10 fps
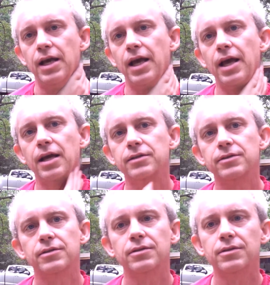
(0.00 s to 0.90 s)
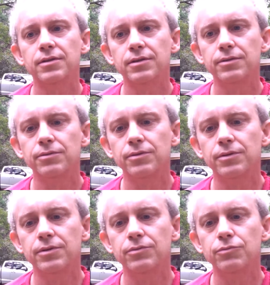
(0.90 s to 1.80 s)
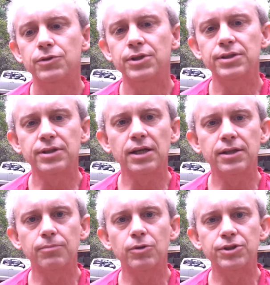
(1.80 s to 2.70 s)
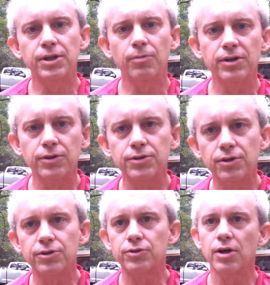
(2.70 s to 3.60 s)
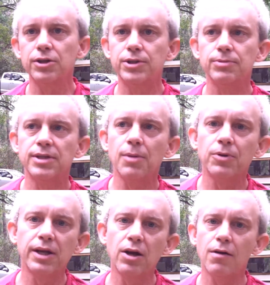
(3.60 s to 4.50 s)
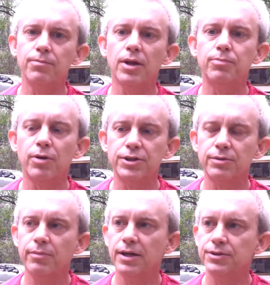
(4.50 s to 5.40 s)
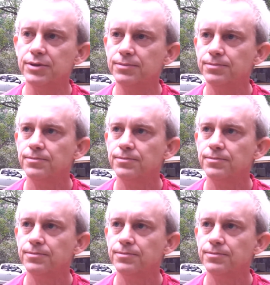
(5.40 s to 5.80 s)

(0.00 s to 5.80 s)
And she said that when she reduced her stress, she was able to get off blood pressure medicine.